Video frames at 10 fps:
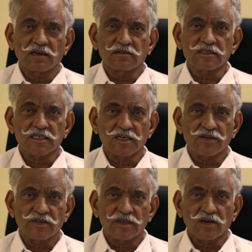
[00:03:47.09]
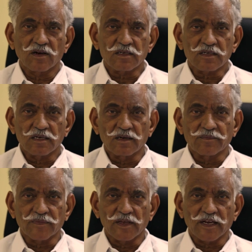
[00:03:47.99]
state-of-the-art
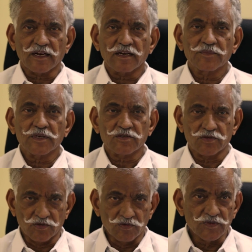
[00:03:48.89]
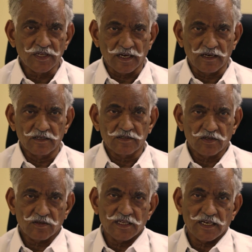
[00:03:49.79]
academics room there,
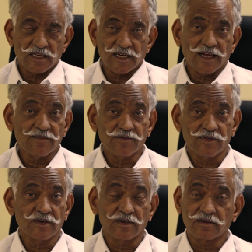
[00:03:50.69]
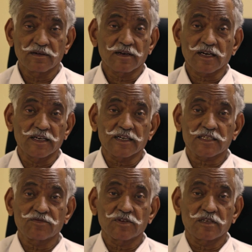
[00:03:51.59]
so they can have
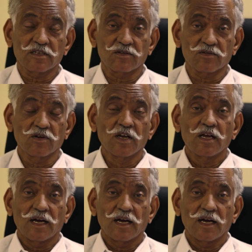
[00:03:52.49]
connectivity to.